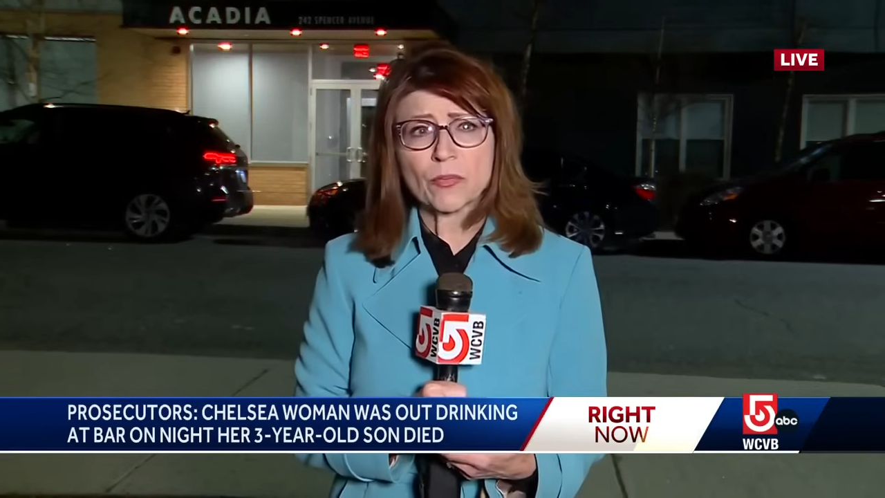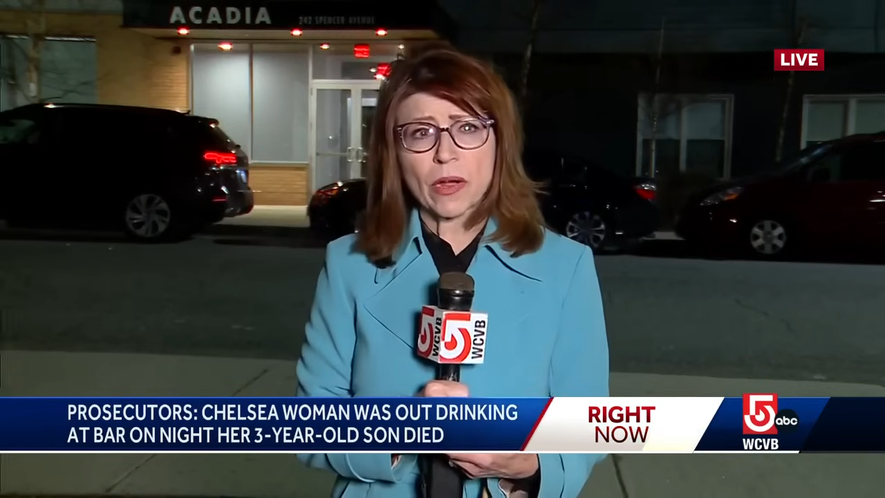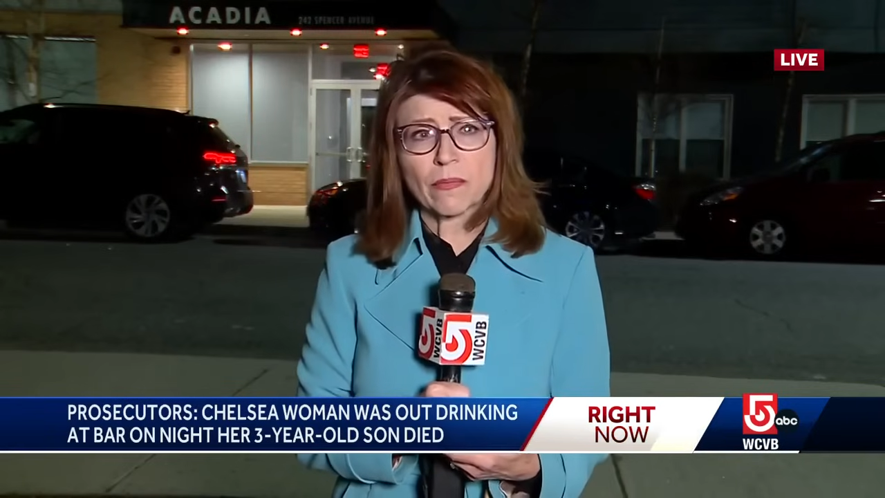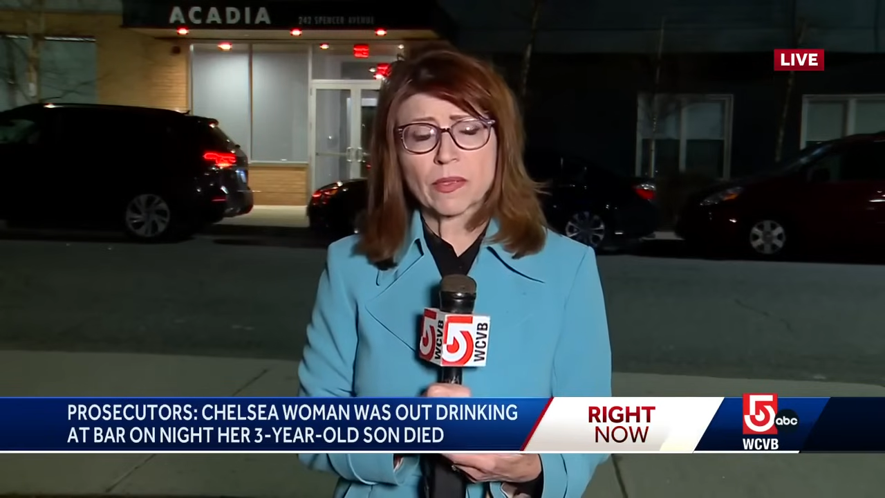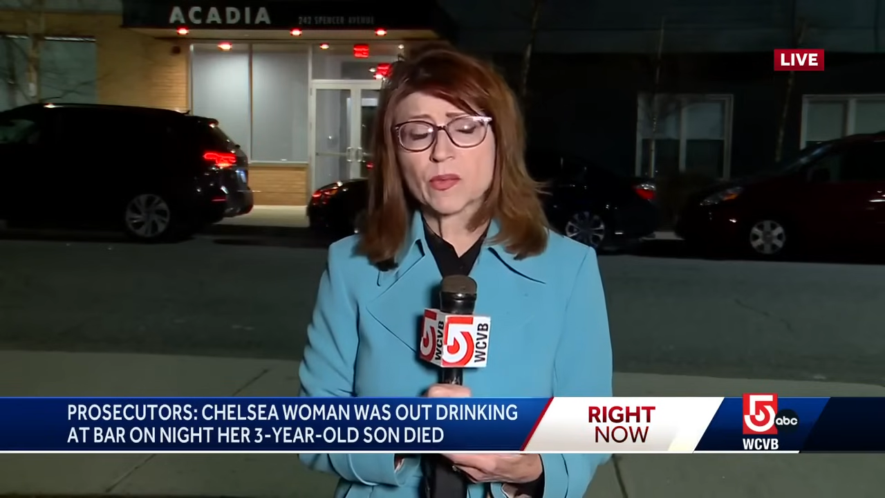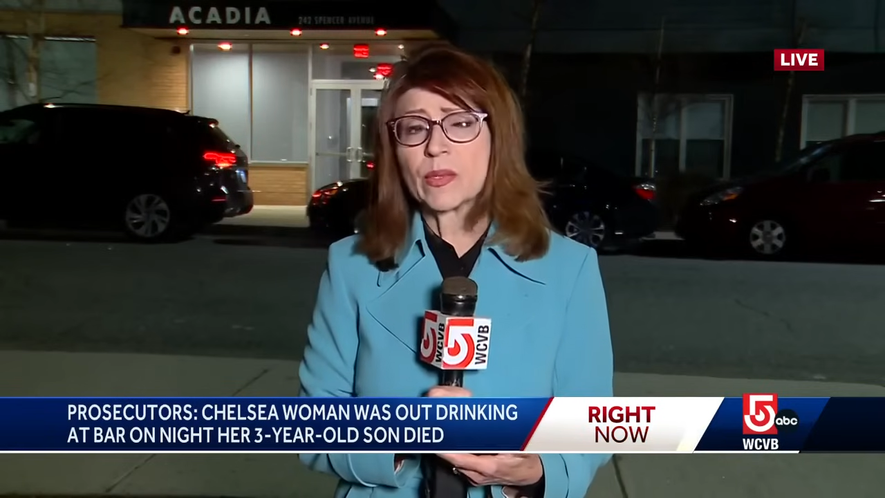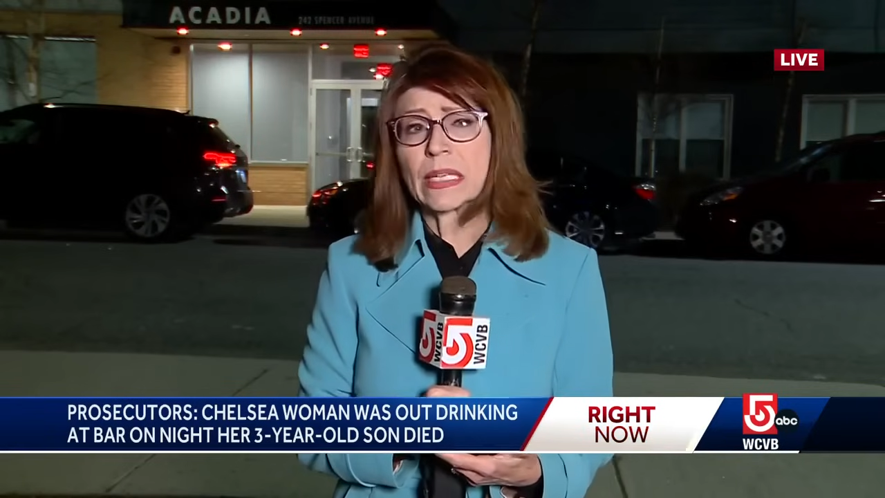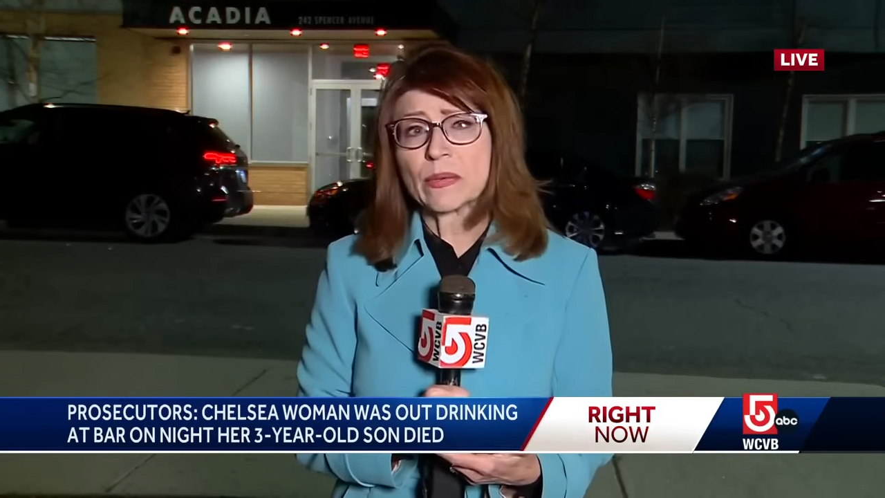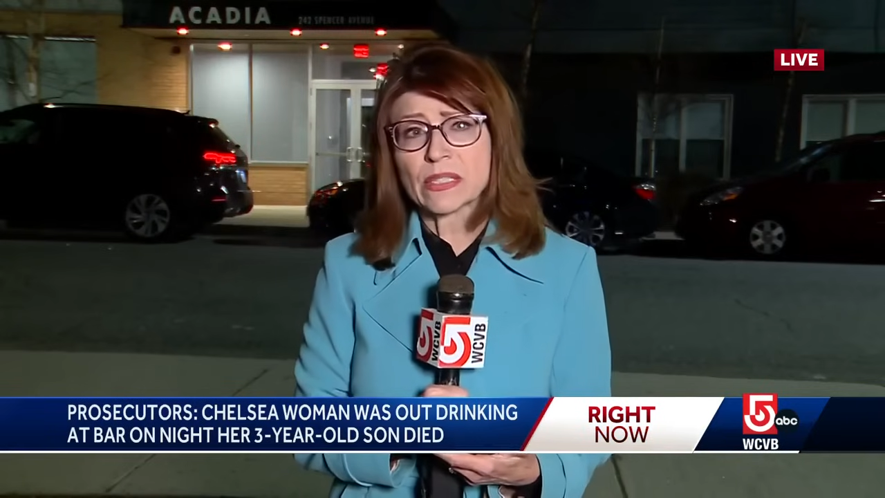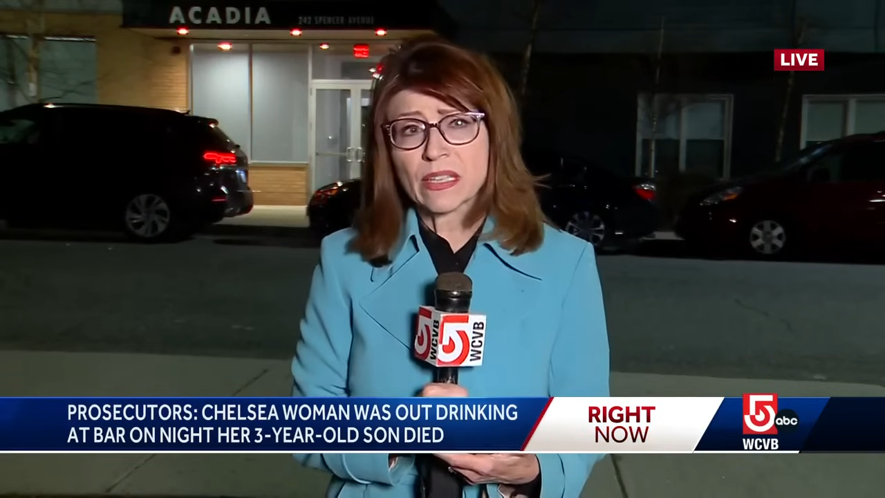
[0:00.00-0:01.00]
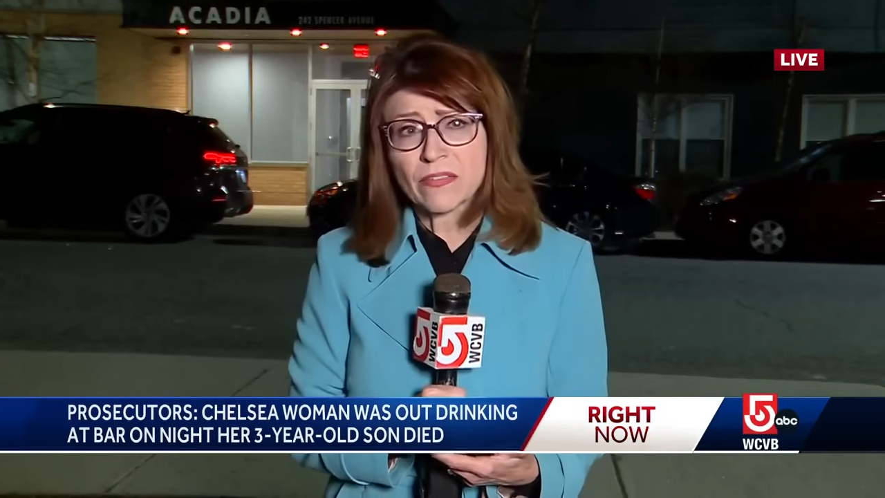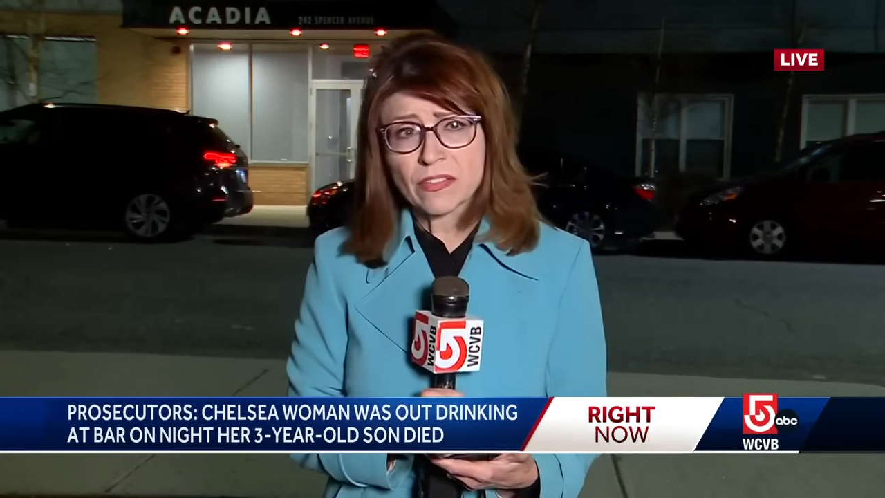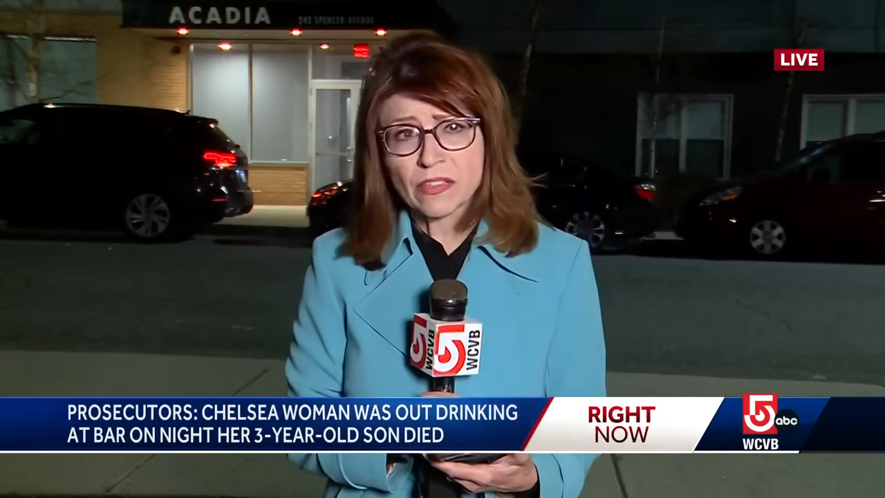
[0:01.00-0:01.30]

problems when he was left